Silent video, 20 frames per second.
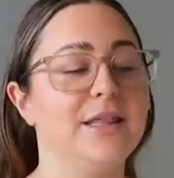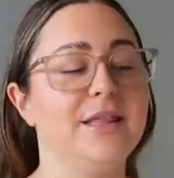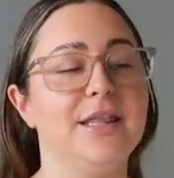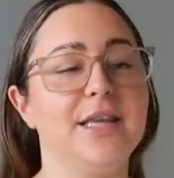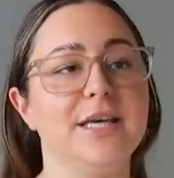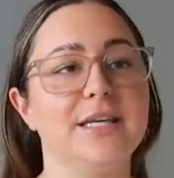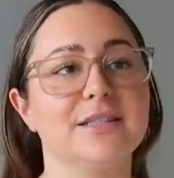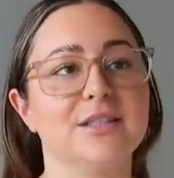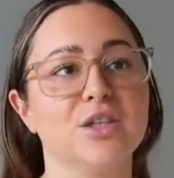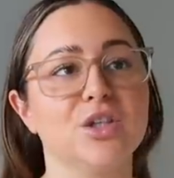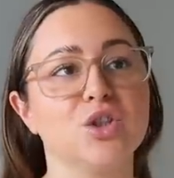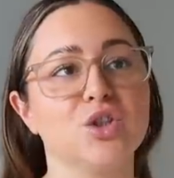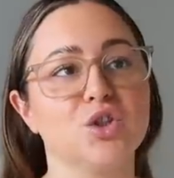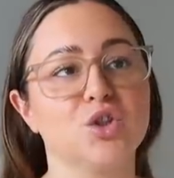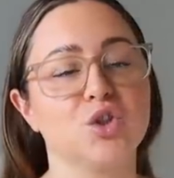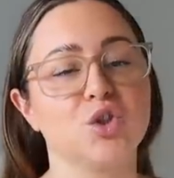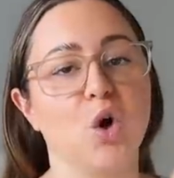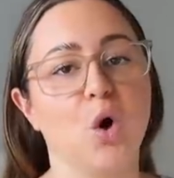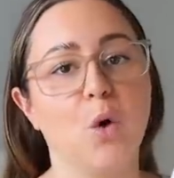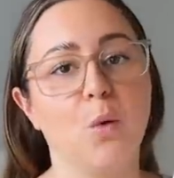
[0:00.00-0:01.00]
this is
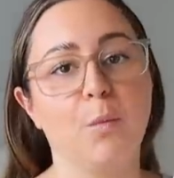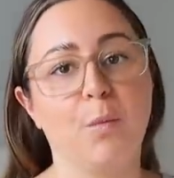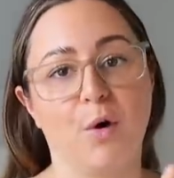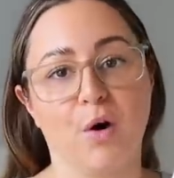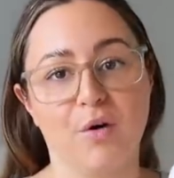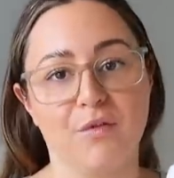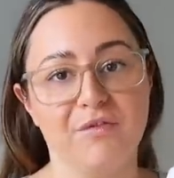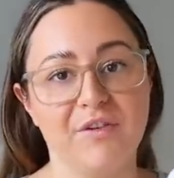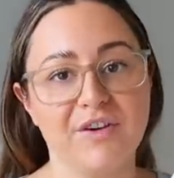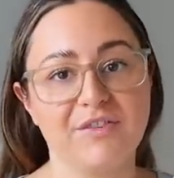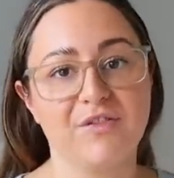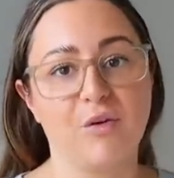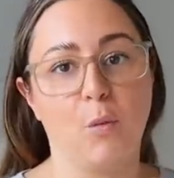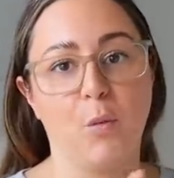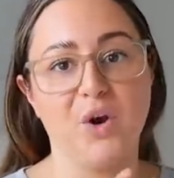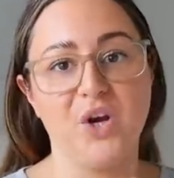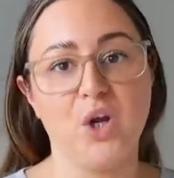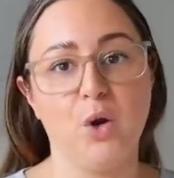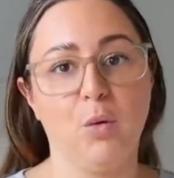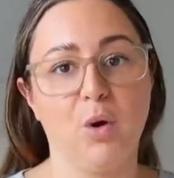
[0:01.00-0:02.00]
so perfect
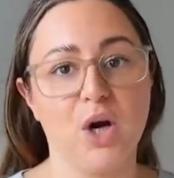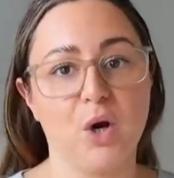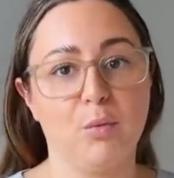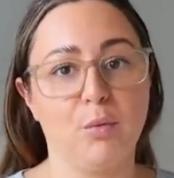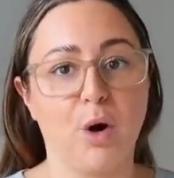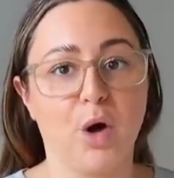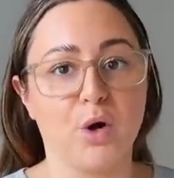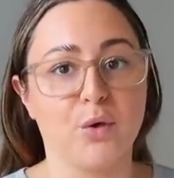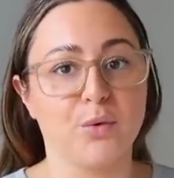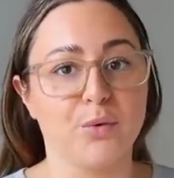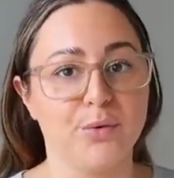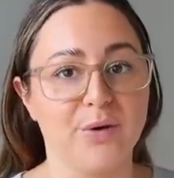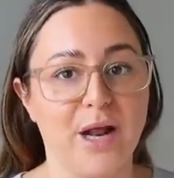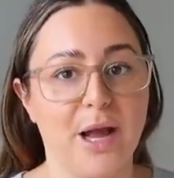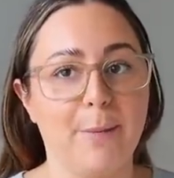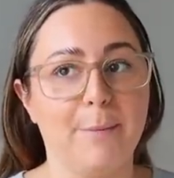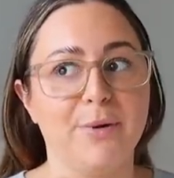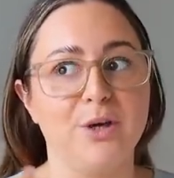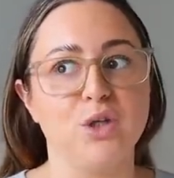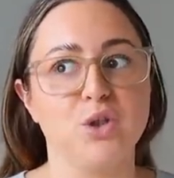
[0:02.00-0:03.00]
for when you want to wear a crew
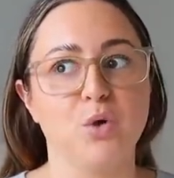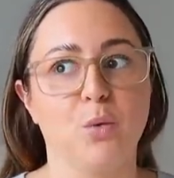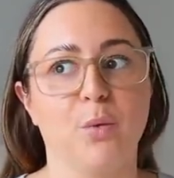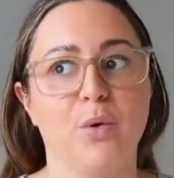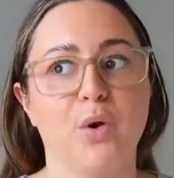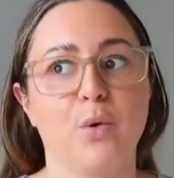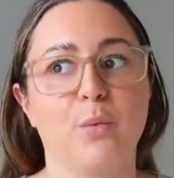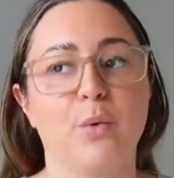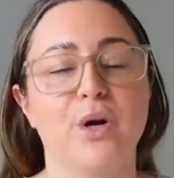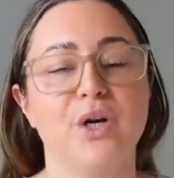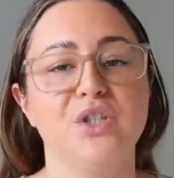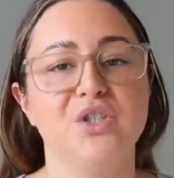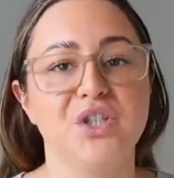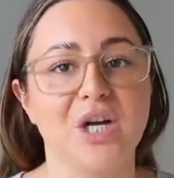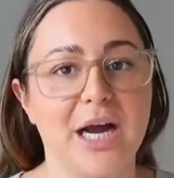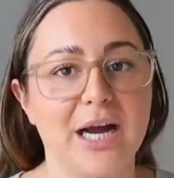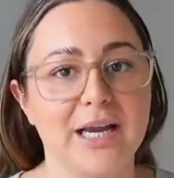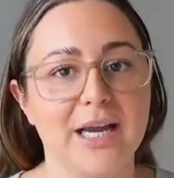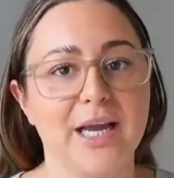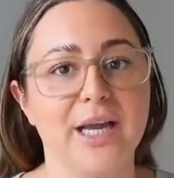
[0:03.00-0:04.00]
neck but you don't want to wear a
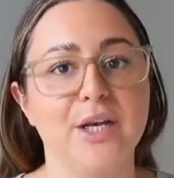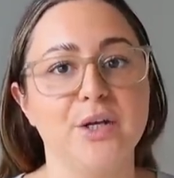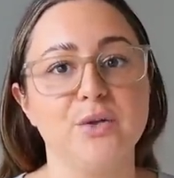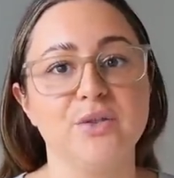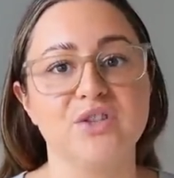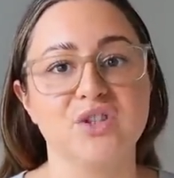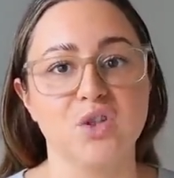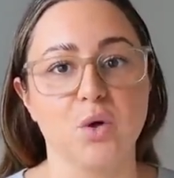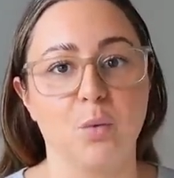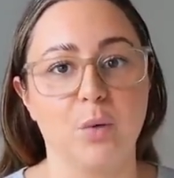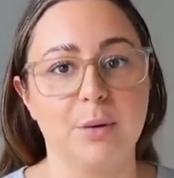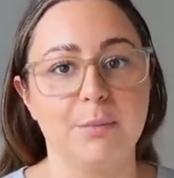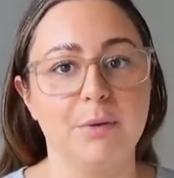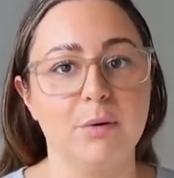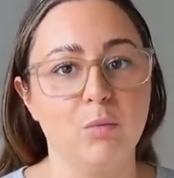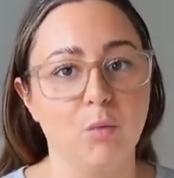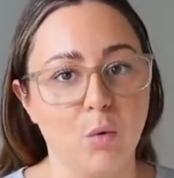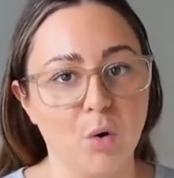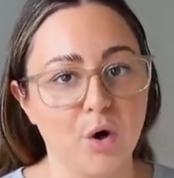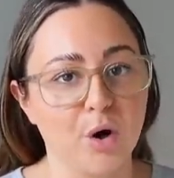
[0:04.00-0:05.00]
jacket and you still want to
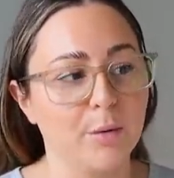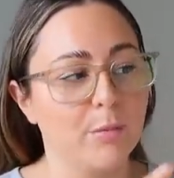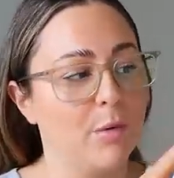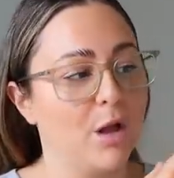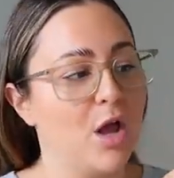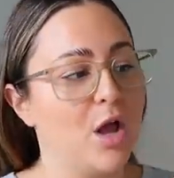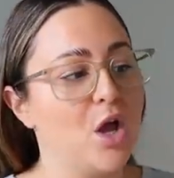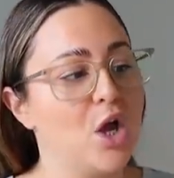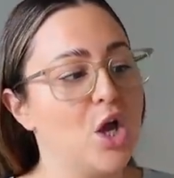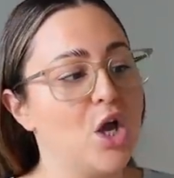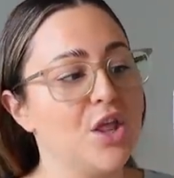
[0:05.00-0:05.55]
be warm.